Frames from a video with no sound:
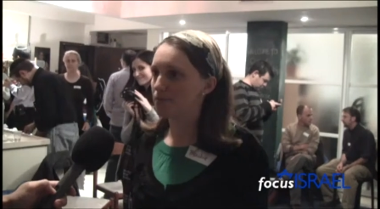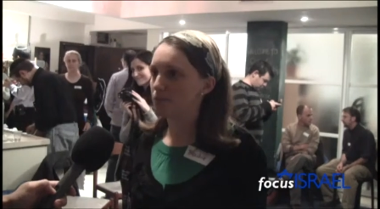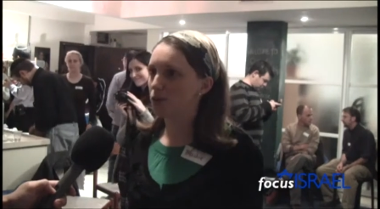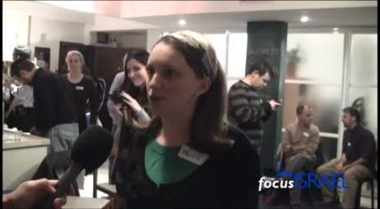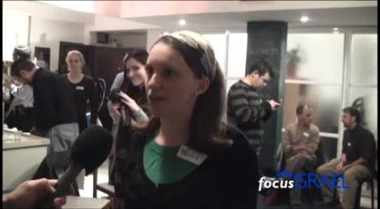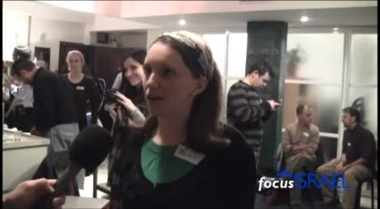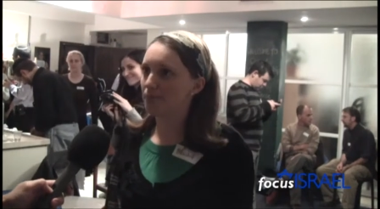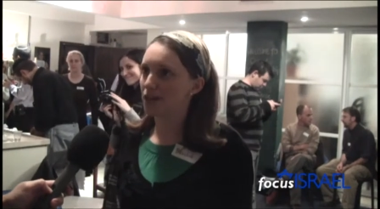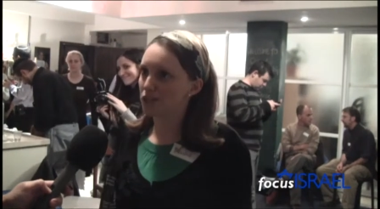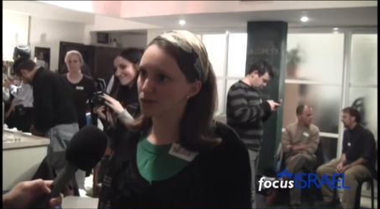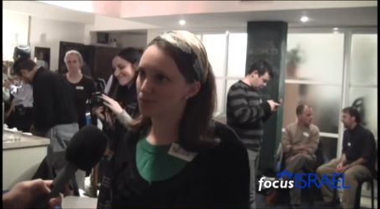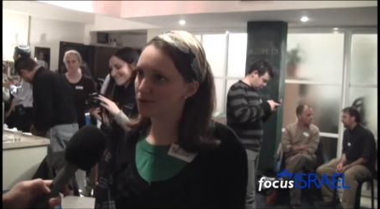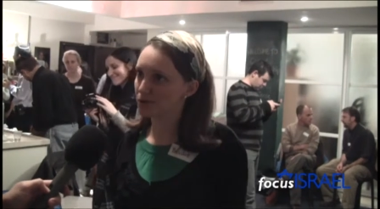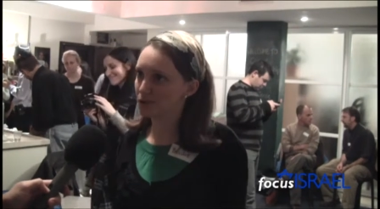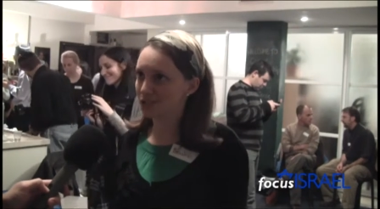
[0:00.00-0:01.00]
We also showed
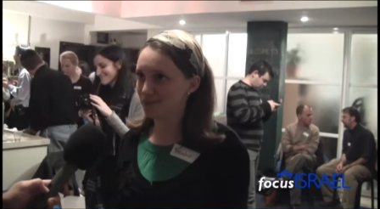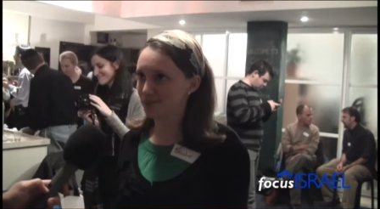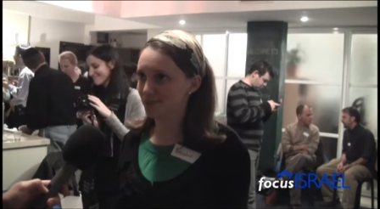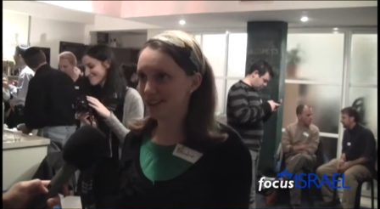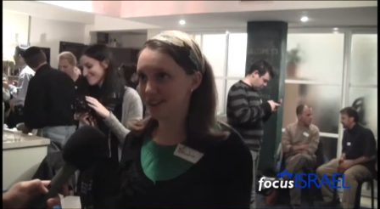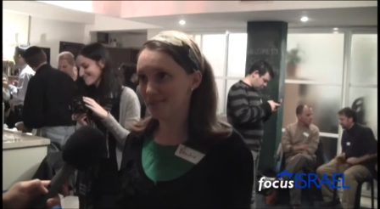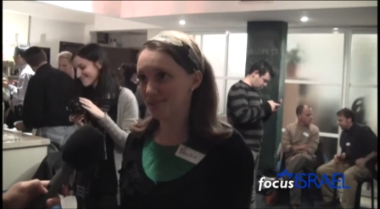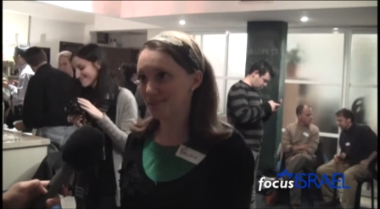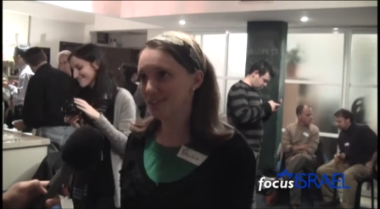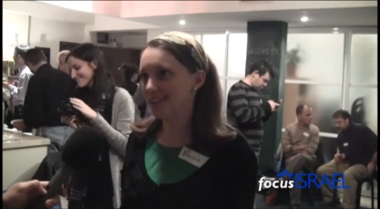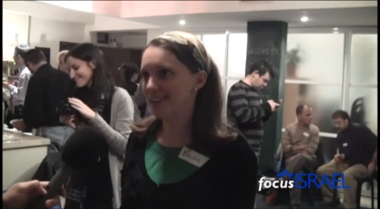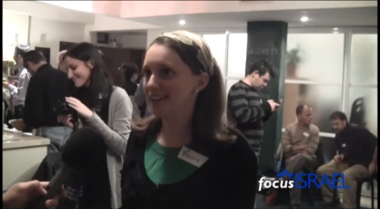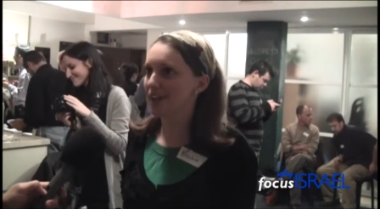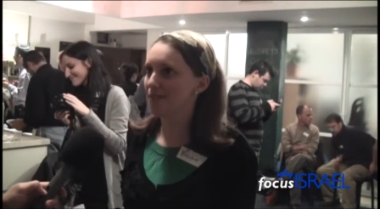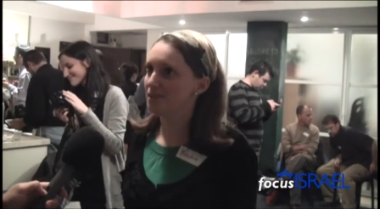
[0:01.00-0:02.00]
you that far from
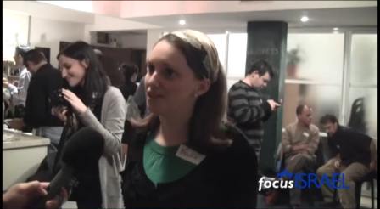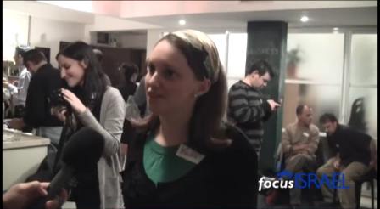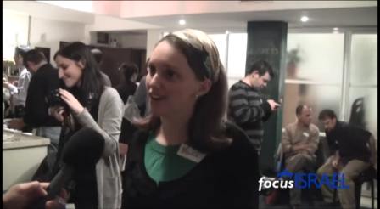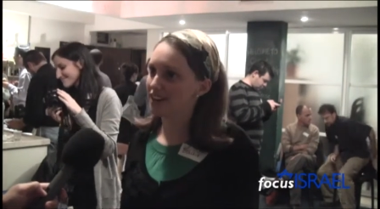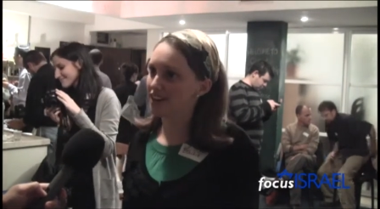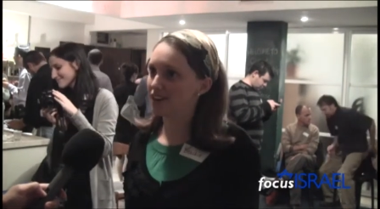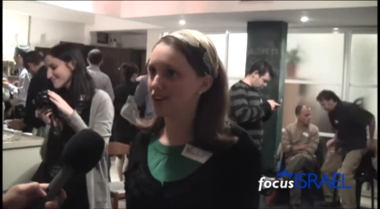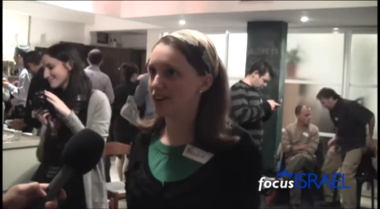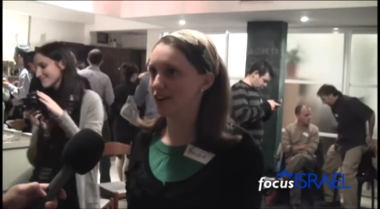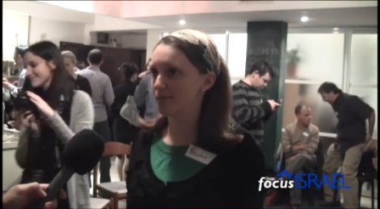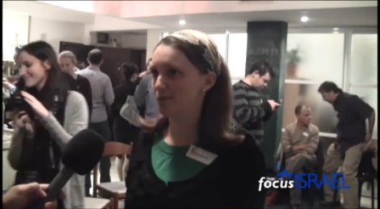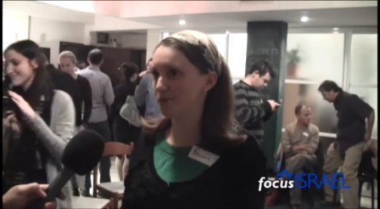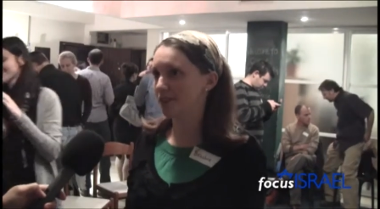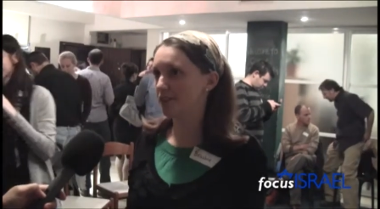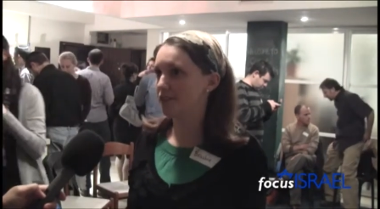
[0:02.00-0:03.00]
everything in Israel is
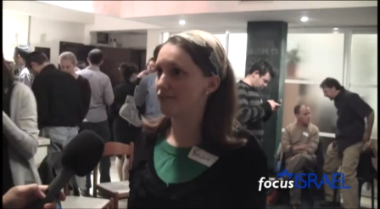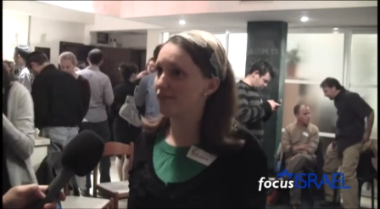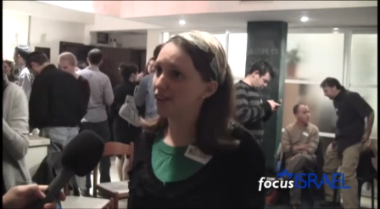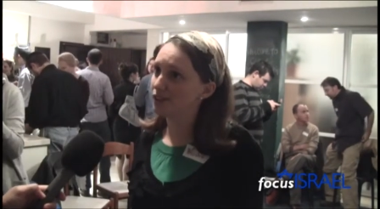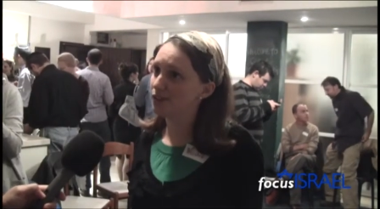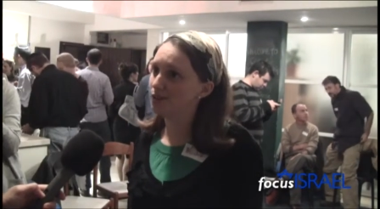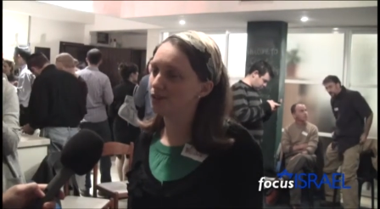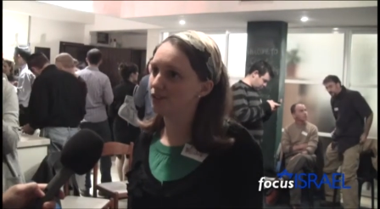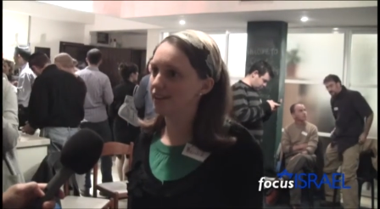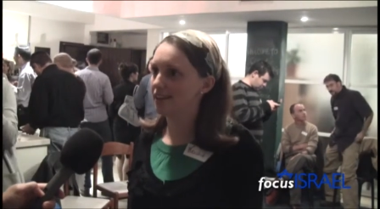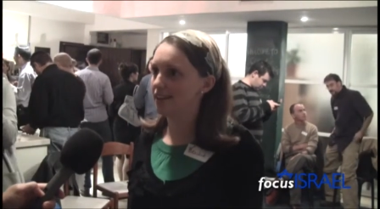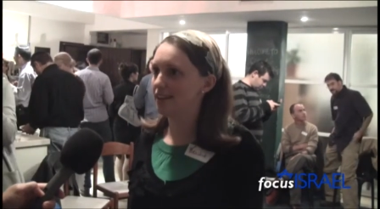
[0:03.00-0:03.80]
war and misery.